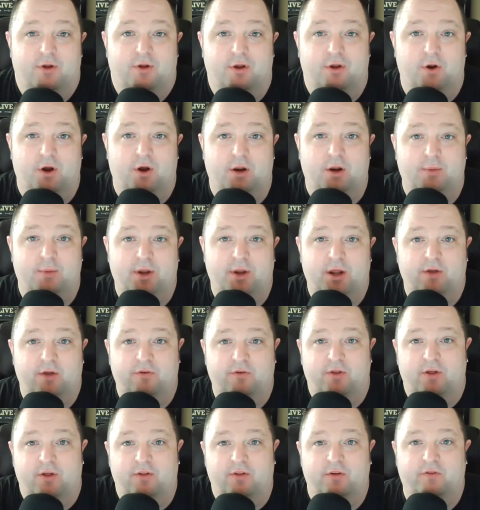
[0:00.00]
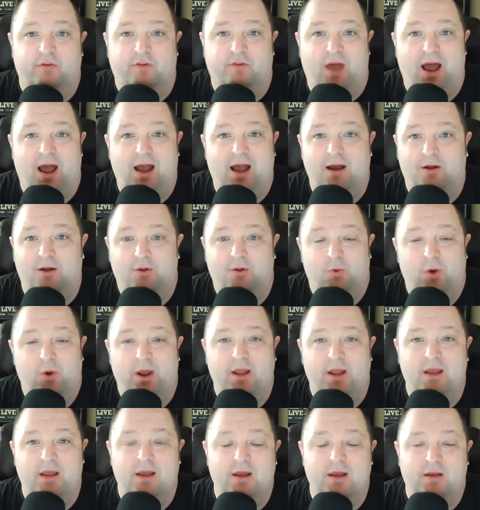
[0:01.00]
You know what I mean? I just think the style, the way
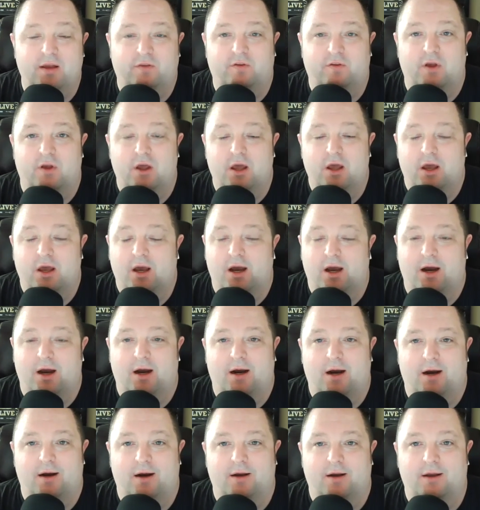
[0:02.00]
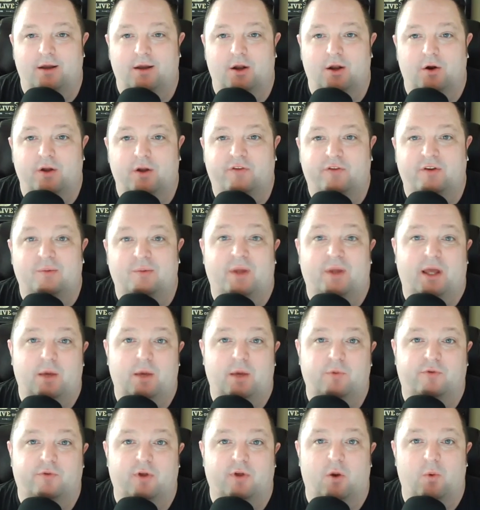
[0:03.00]
he is, you know, it seemed like he
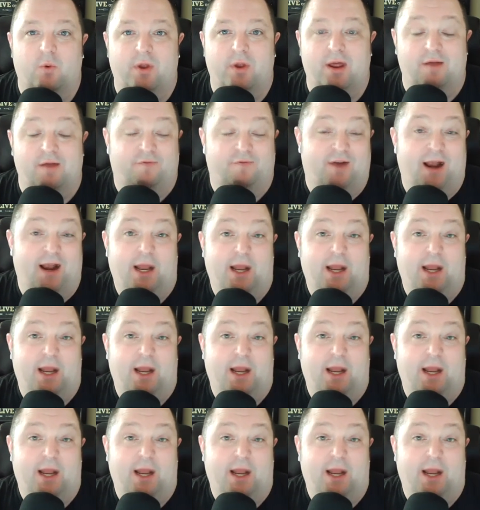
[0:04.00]
was going to win that fight.